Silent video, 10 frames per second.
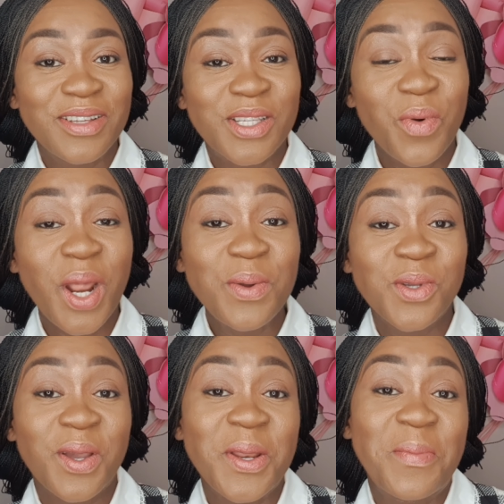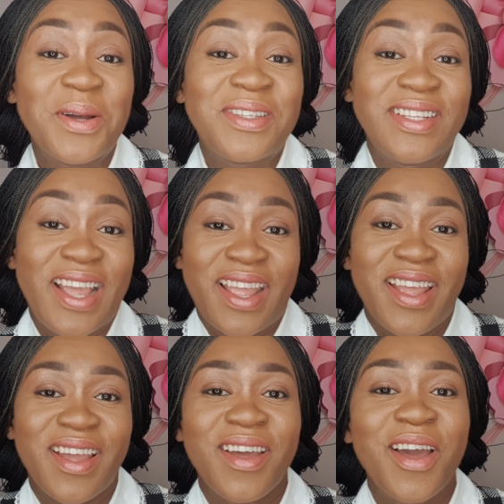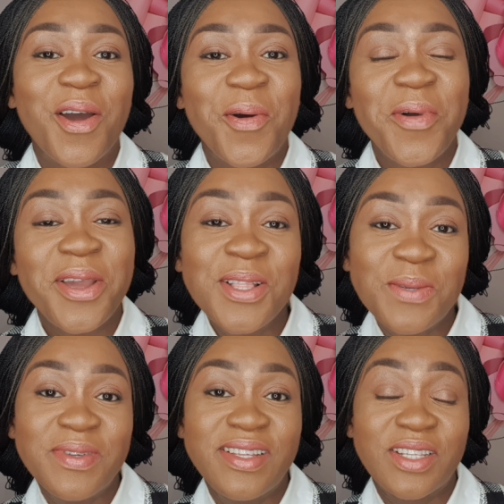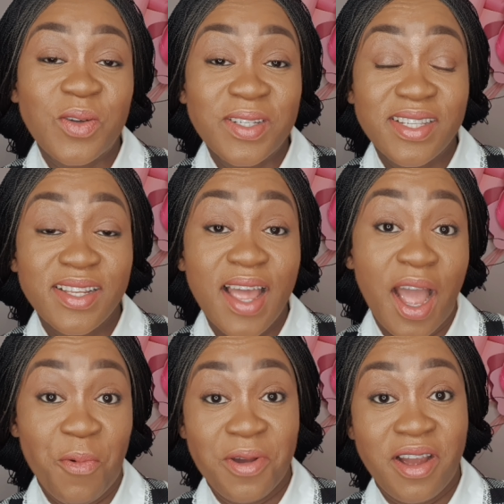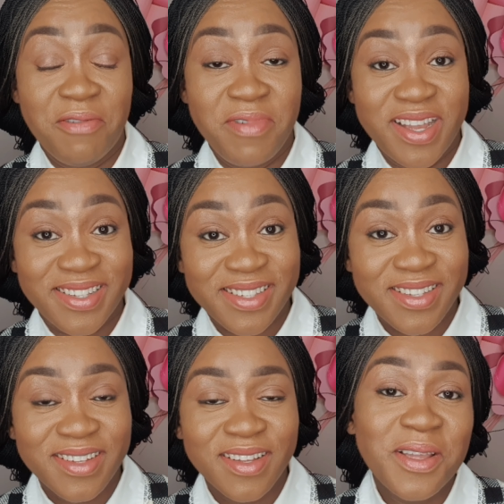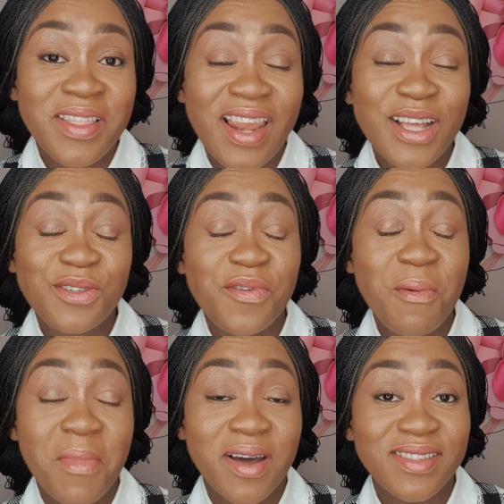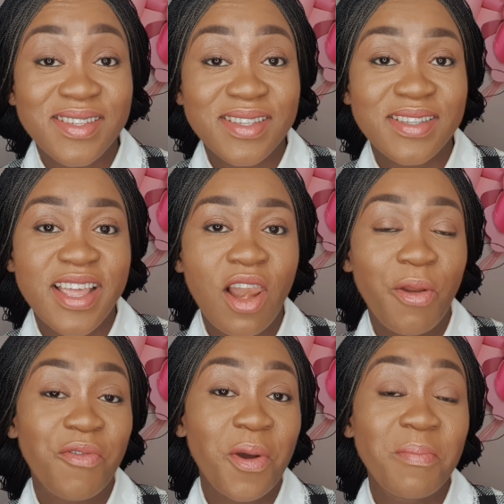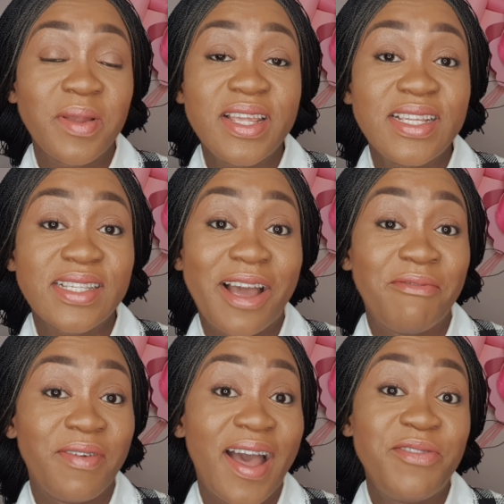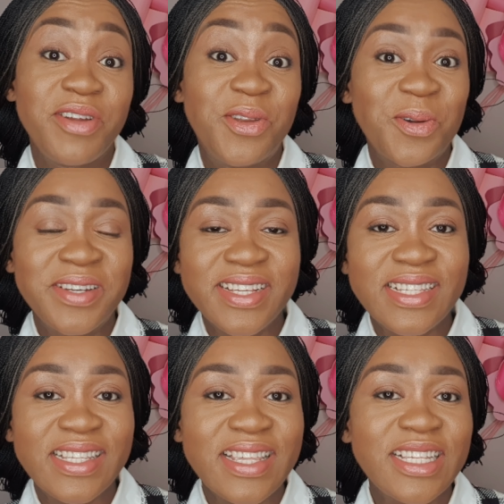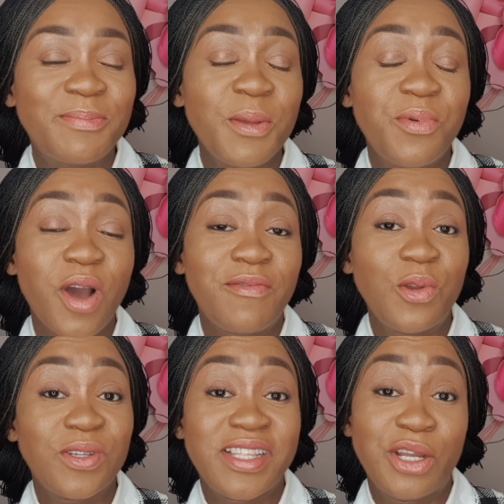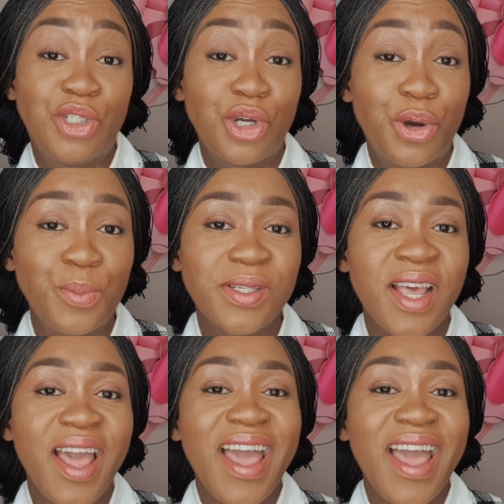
So what are we talking about today? We're going to be discussing our careers in the last few months, a lot of companies have had redundancies. People have lost their jobs.